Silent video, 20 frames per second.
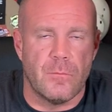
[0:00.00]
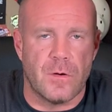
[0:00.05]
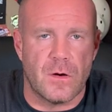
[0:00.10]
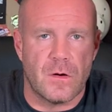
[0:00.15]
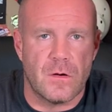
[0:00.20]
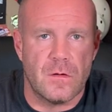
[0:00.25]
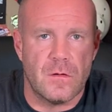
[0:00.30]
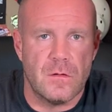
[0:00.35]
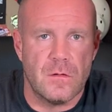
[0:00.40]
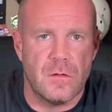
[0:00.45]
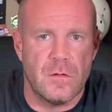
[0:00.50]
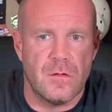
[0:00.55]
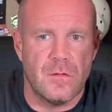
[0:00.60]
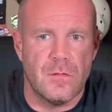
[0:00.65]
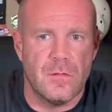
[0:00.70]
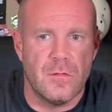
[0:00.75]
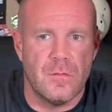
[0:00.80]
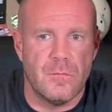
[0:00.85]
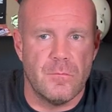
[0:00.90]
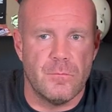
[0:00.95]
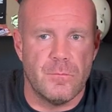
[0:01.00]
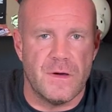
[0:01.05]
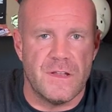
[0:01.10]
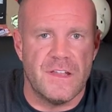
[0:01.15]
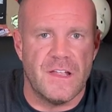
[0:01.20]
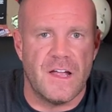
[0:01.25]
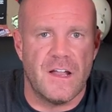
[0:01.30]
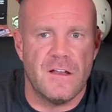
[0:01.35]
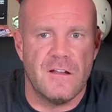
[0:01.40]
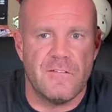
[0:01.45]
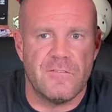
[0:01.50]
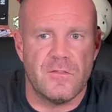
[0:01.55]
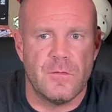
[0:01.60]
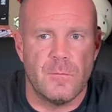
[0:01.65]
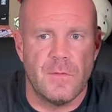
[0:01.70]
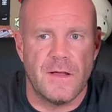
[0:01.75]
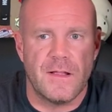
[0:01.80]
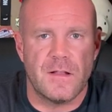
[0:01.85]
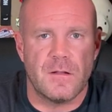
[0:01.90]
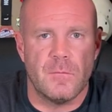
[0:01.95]
burn, but not enough to
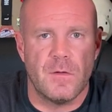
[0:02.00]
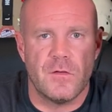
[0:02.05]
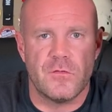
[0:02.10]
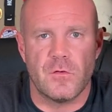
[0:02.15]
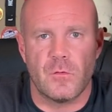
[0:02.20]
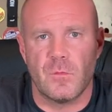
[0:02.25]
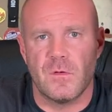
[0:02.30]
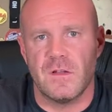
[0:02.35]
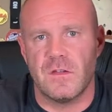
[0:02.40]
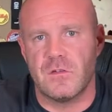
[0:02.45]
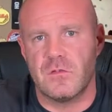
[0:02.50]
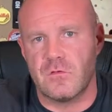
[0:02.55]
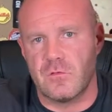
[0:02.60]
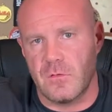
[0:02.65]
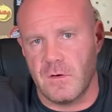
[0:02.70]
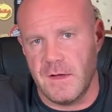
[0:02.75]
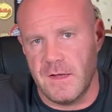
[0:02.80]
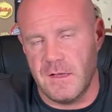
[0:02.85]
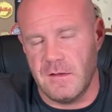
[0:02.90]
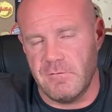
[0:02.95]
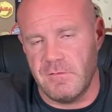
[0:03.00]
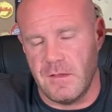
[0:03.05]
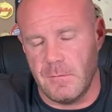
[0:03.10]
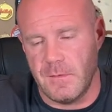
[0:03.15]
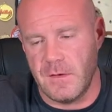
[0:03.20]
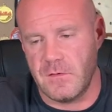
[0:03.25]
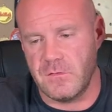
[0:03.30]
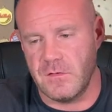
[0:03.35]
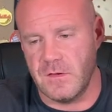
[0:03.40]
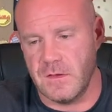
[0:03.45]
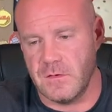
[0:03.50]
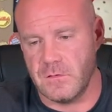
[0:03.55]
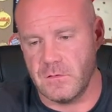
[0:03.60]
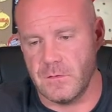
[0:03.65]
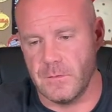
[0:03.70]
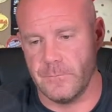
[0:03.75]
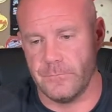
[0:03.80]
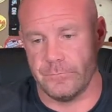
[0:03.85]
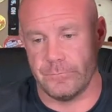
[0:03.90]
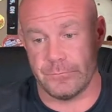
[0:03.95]
make the muscle really strain, if that makes sense.
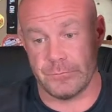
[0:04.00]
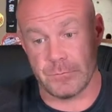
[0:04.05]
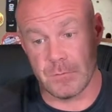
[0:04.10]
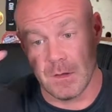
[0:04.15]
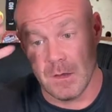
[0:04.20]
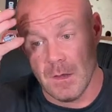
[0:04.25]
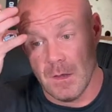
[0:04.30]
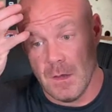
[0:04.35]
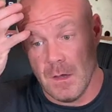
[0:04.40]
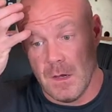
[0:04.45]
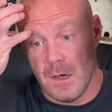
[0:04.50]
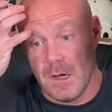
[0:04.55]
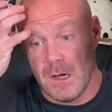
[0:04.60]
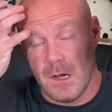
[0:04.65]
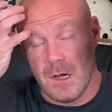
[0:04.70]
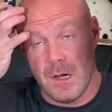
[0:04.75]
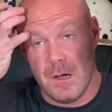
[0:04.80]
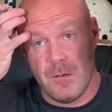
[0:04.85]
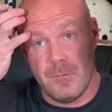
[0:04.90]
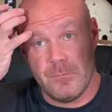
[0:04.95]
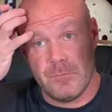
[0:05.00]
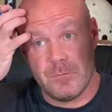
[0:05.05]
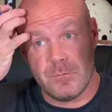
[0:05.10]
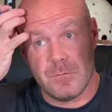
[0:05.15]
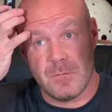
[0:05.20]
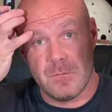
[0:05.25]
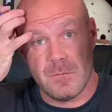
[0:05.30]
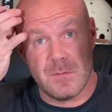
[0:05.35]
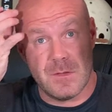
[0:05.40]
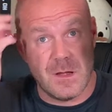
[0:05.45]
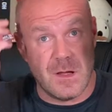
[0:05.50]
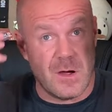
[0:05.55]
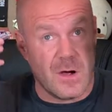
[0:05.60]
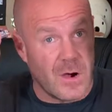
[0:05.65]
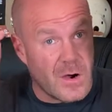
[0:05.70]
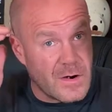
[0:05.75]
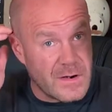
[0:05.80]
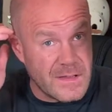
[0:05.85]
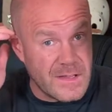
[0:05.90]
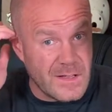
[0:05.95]

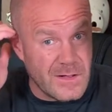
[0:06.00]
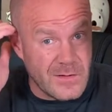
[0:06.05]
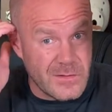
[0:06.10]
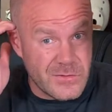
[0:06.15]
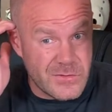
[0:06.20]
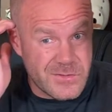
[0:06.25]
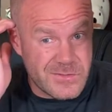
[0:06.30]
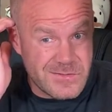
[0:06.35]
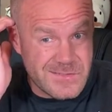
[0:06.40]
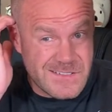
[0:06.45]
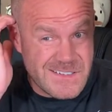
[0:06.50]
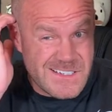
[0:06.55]
RDLs,